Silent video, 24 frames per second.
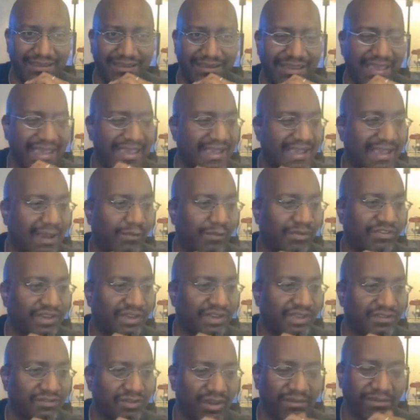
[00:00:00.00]
Dang, I wish I
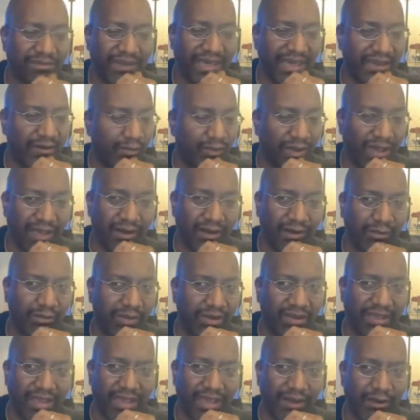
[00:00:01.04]
could talk about it. I don't
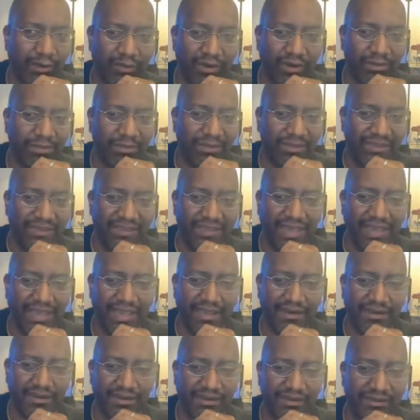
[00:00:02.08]
want to be the
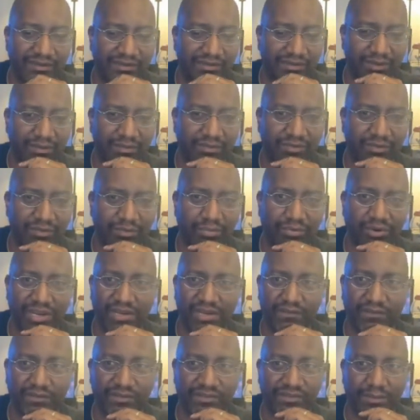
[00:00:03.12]
guy to
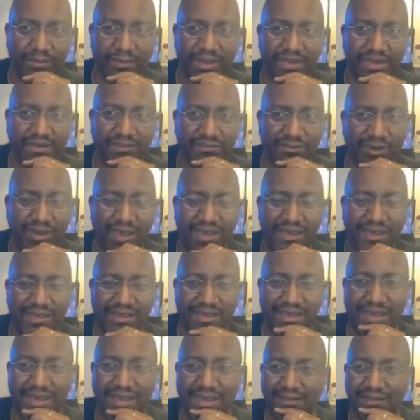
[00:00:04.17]
break it for somebody. So
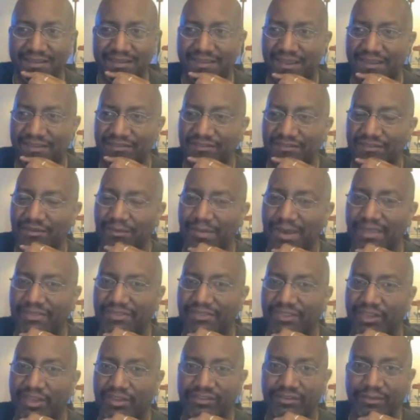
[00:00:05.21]
I'll that to my
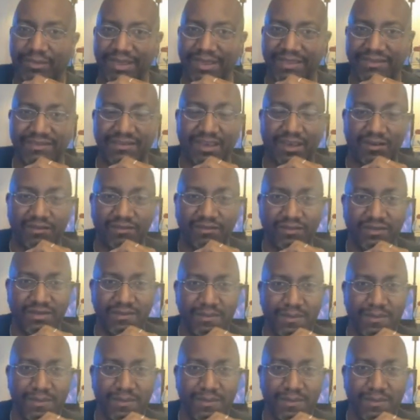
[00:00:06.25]
thoughts to myself.